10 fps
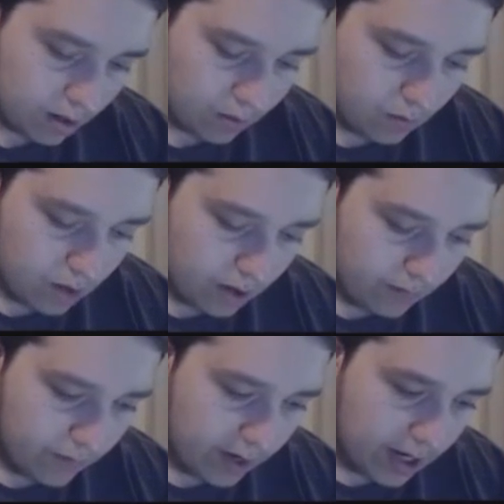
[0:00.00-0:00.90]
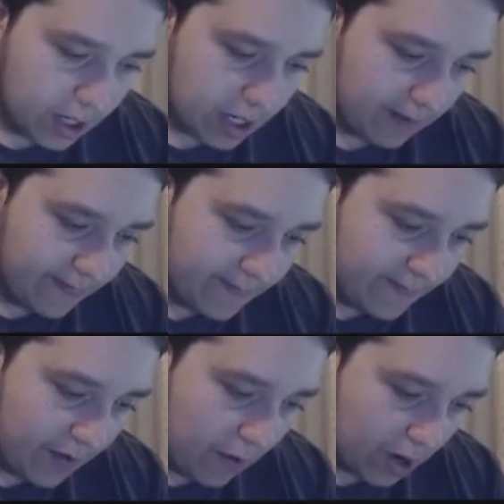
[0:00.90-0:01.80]
I'm really just like
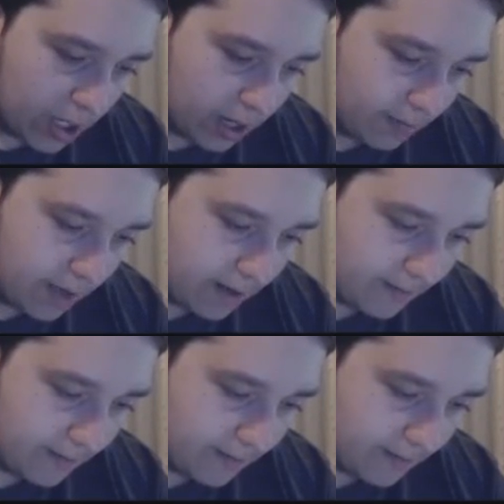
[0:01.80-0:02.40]
focused up here.